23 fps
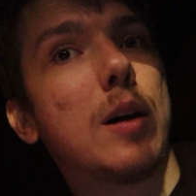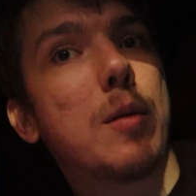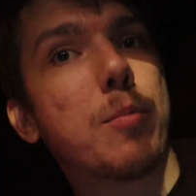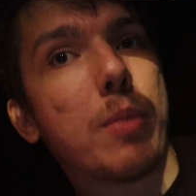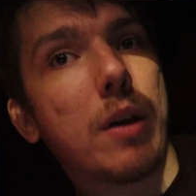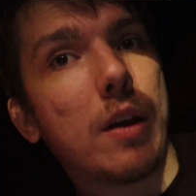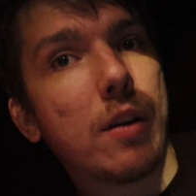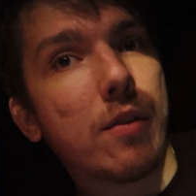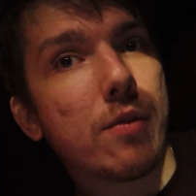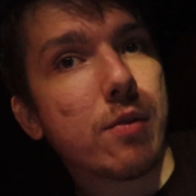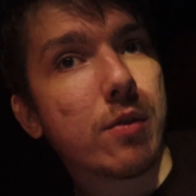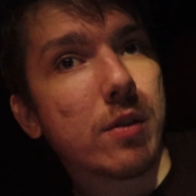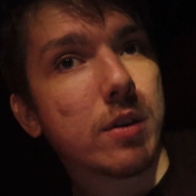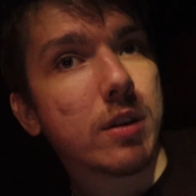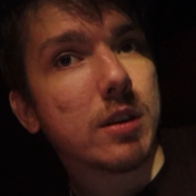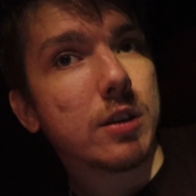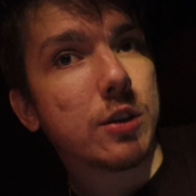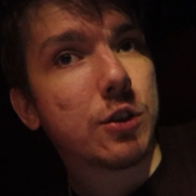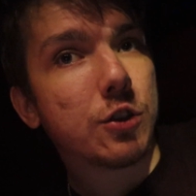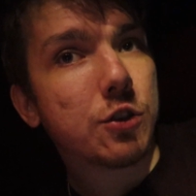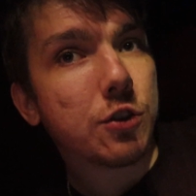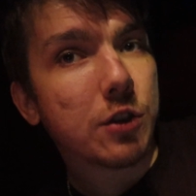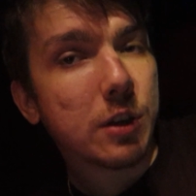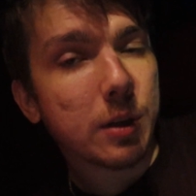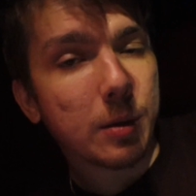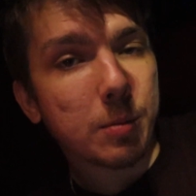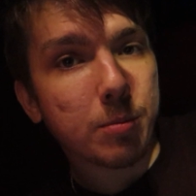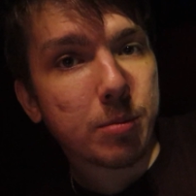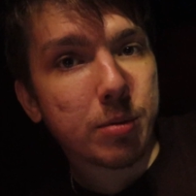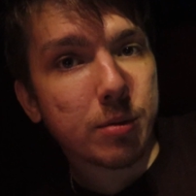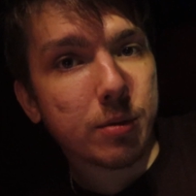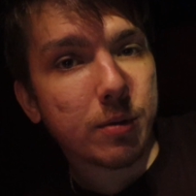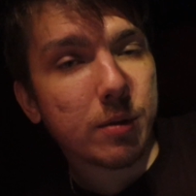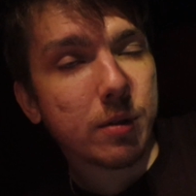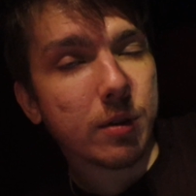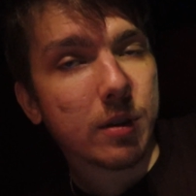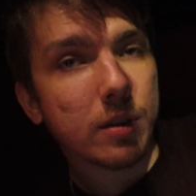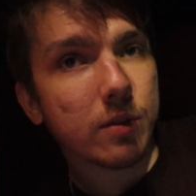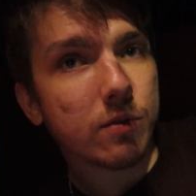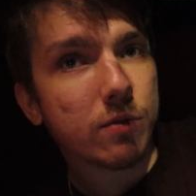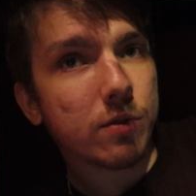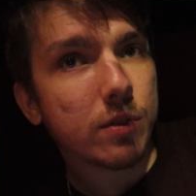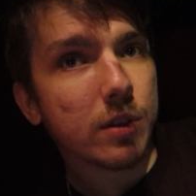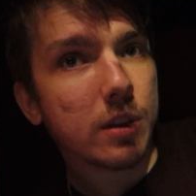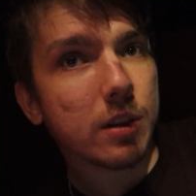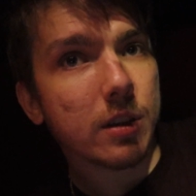paid for a strip,
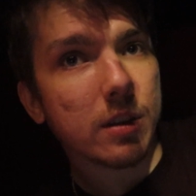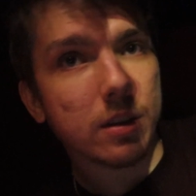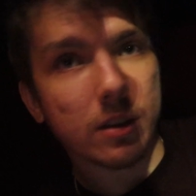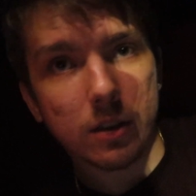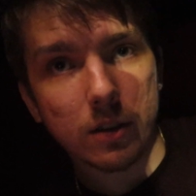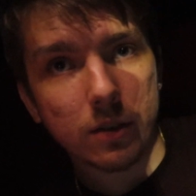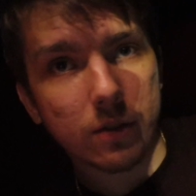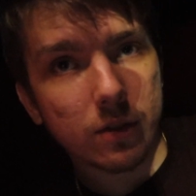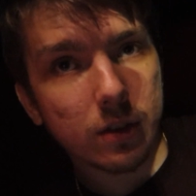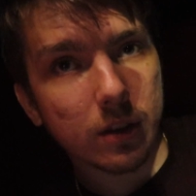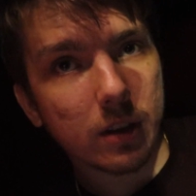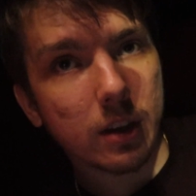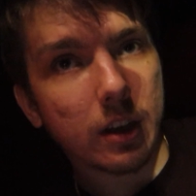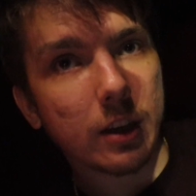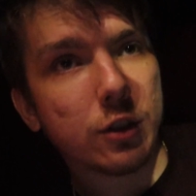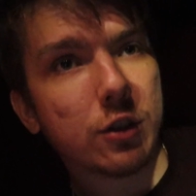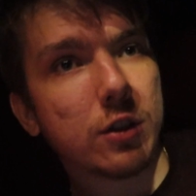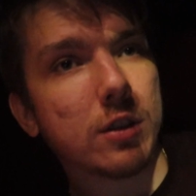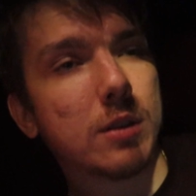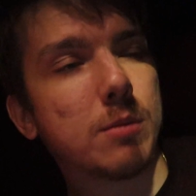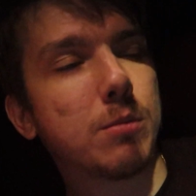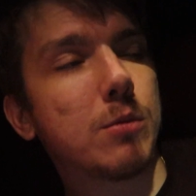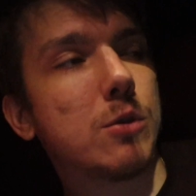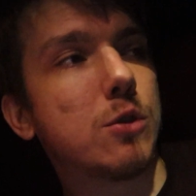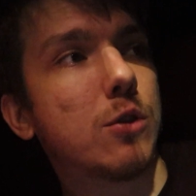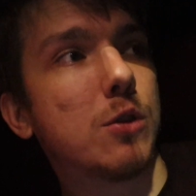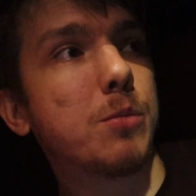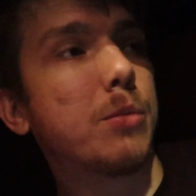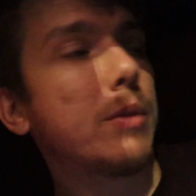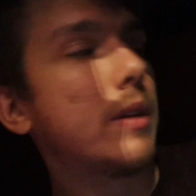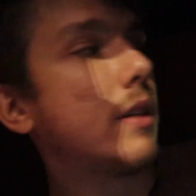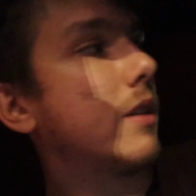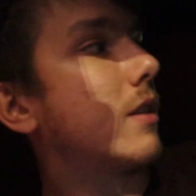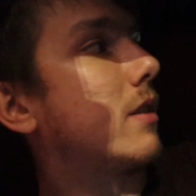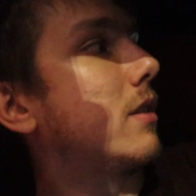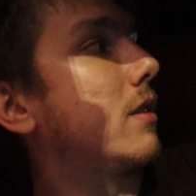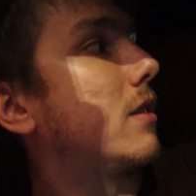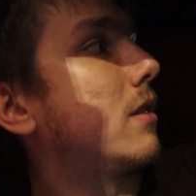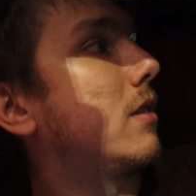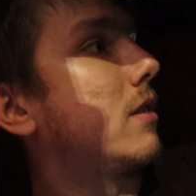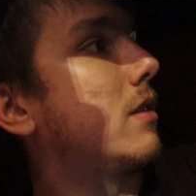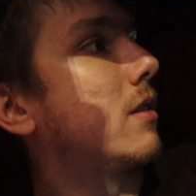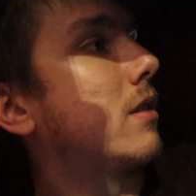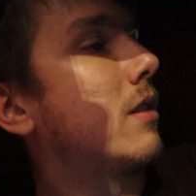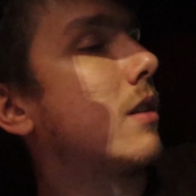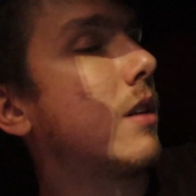for the light strip to
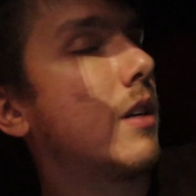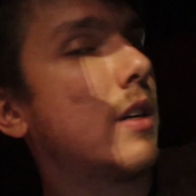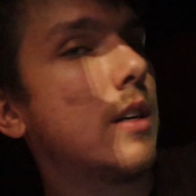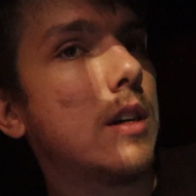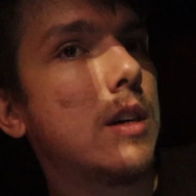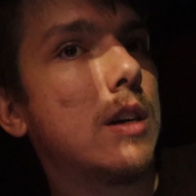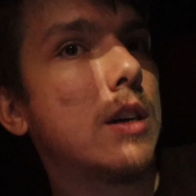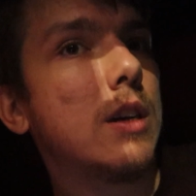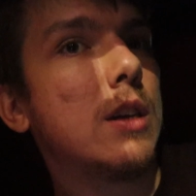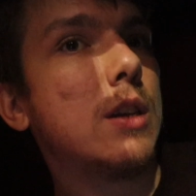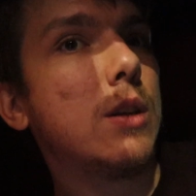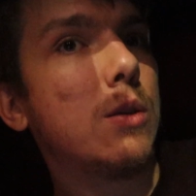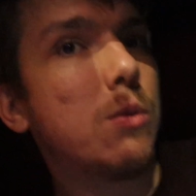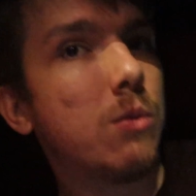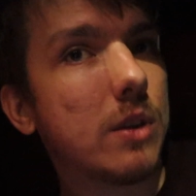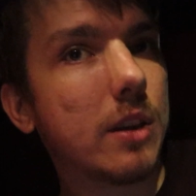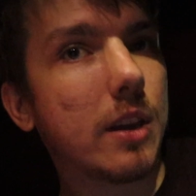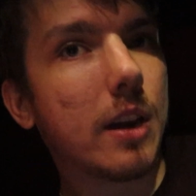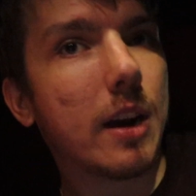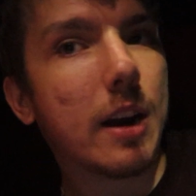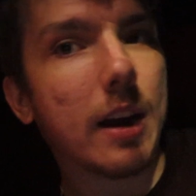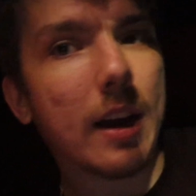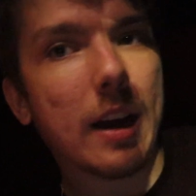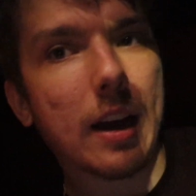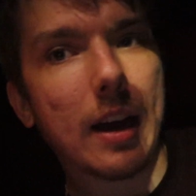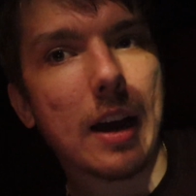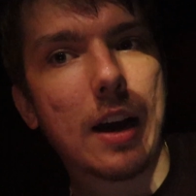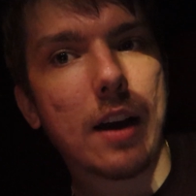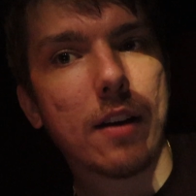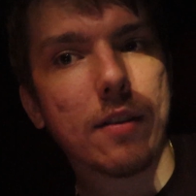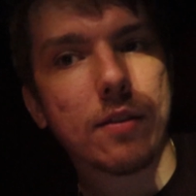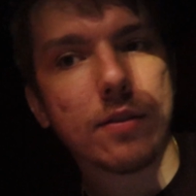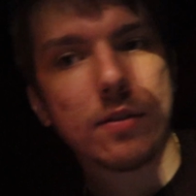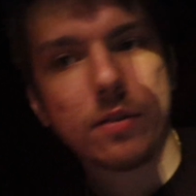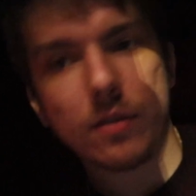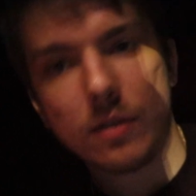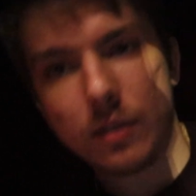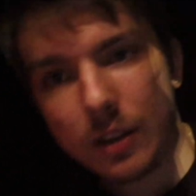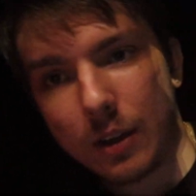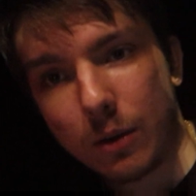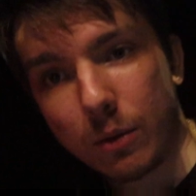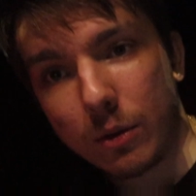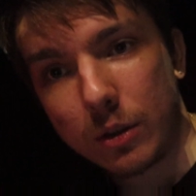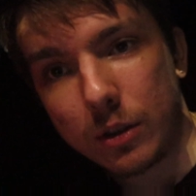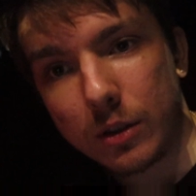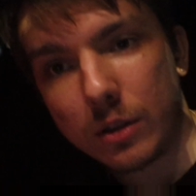replace the one that I have
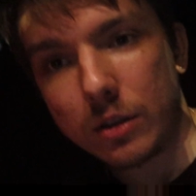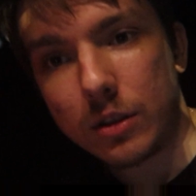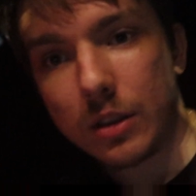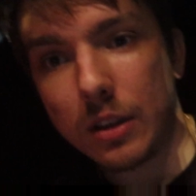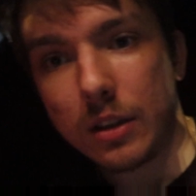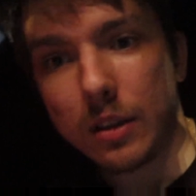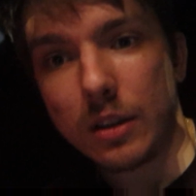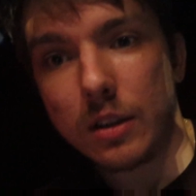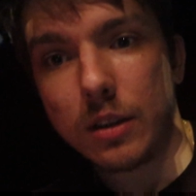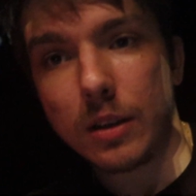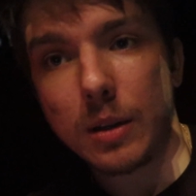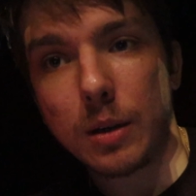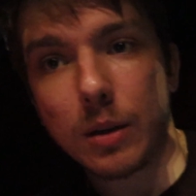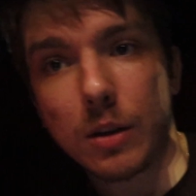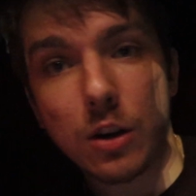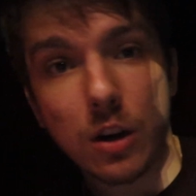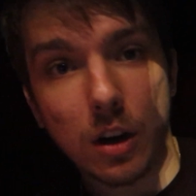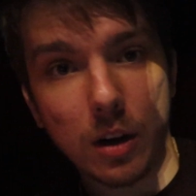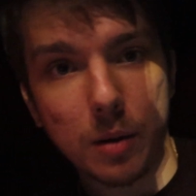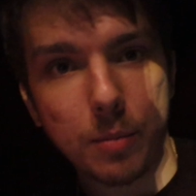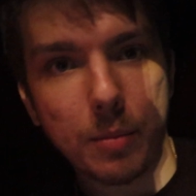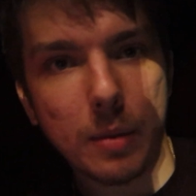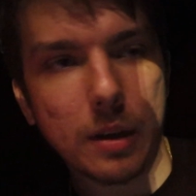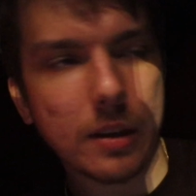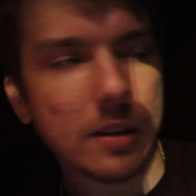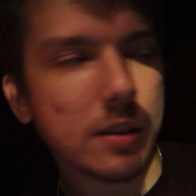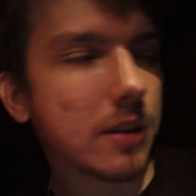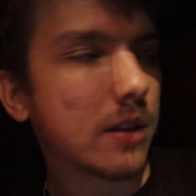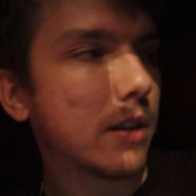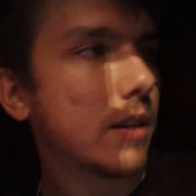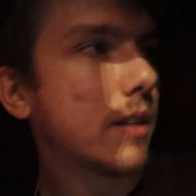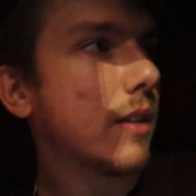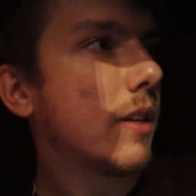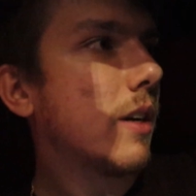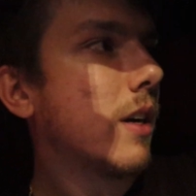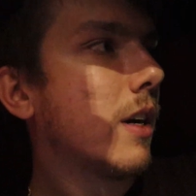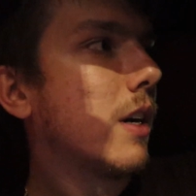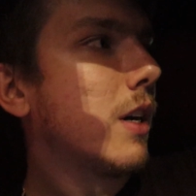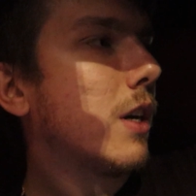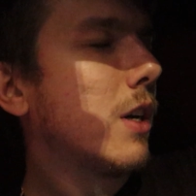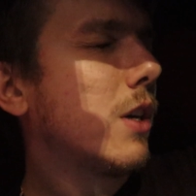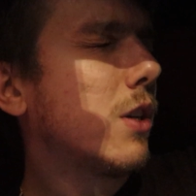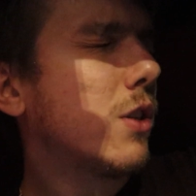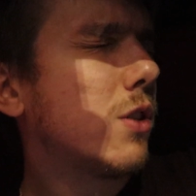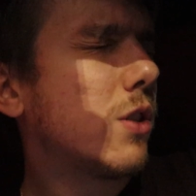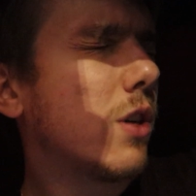that was cut basically.
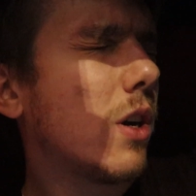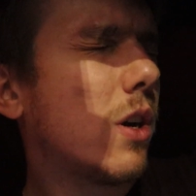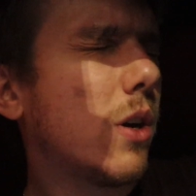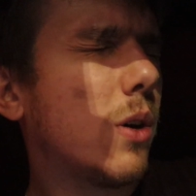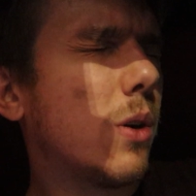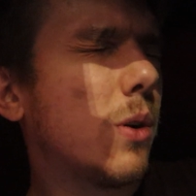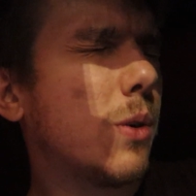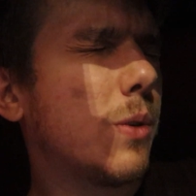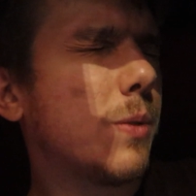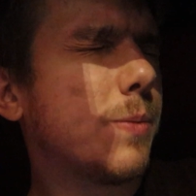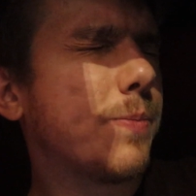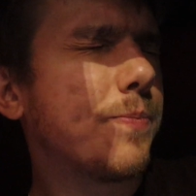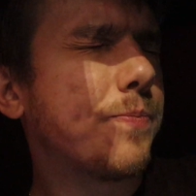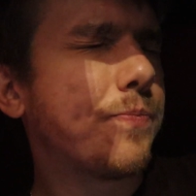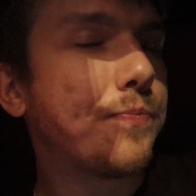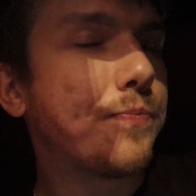So